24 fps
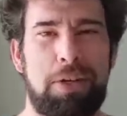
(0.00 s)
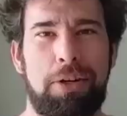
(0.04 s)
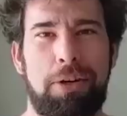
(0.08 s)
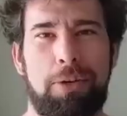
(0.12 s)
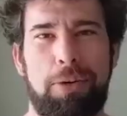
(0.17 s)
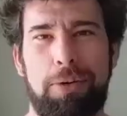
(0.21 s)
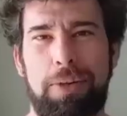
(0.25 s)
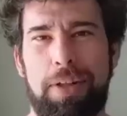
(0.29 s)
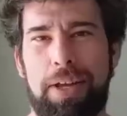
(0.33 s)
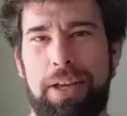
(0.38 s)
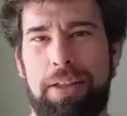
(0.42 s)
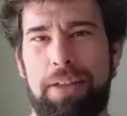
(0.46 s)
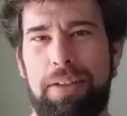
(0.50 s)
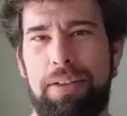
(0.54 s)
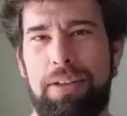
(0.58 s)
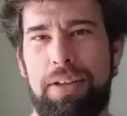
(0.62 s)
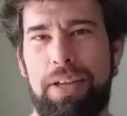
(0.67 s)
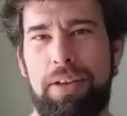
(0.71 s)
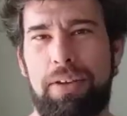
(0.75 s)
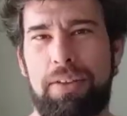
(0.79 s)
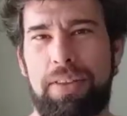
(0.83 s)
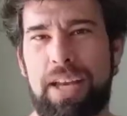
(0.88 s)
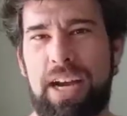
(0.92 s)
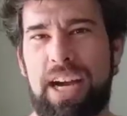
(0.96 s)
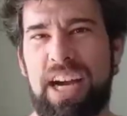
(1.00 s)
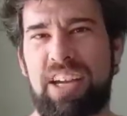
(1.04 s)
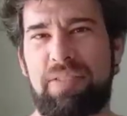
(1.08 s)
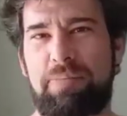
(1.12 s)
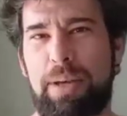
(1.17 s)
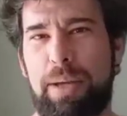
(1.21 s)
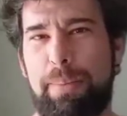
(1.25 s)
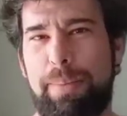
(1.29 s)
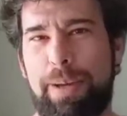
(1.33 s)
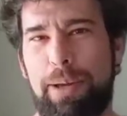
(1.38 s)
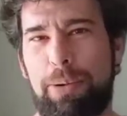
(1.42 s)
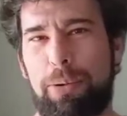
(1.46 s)
Or, like, you know, the
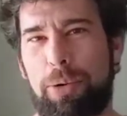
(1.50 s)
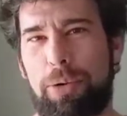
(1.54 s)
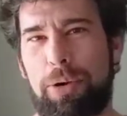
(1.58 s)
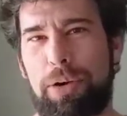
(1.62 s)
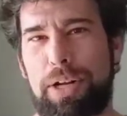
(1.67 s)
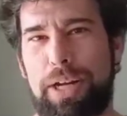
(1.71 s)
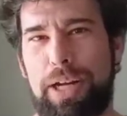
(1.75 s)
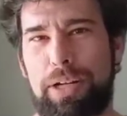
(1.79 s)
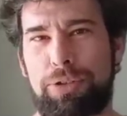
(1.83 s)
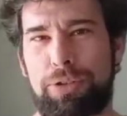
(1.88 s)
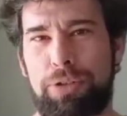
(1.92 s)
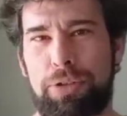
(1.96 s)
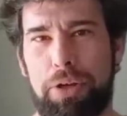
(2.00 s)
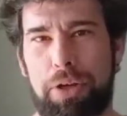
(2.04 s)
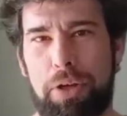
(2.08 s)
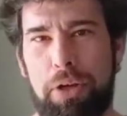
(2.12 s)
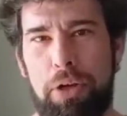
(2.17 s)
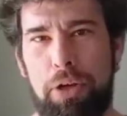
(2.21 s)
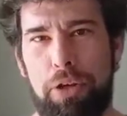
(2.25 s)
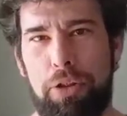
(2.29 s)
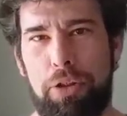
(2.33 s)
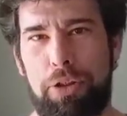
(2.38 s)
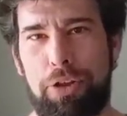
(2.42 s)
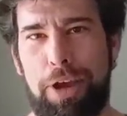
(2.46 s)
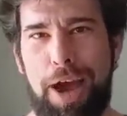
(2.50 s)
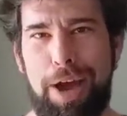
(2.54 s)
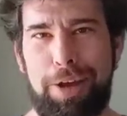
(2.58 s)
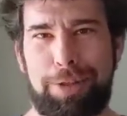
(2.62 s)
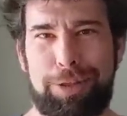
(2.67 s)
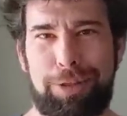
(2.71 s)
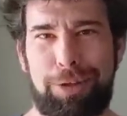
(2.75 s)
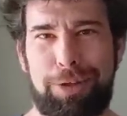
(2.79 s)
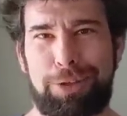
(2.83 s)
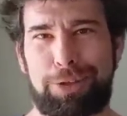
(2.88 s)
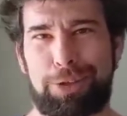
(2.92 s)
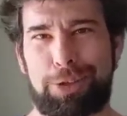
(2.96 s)
IFBB will announce, like, the
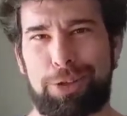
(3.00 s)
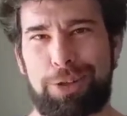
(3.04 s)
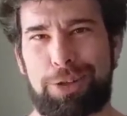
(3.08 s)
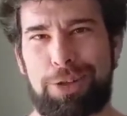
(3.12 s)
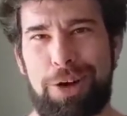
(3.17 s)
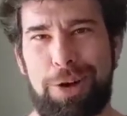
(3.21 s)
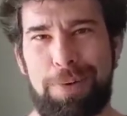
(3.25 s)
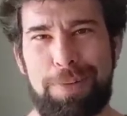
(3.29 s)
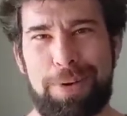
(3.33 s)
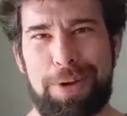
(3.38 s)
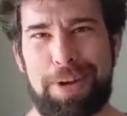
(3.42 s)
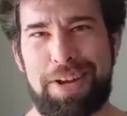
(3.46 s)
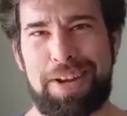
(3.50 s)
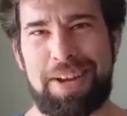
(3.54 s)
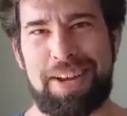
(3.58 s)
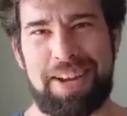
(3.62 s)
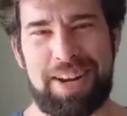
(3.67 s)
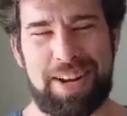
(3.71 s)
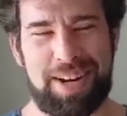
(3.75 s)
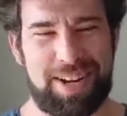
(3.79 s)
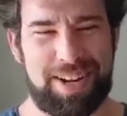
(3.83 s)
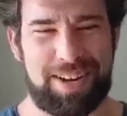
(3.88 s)
athletes are coming in.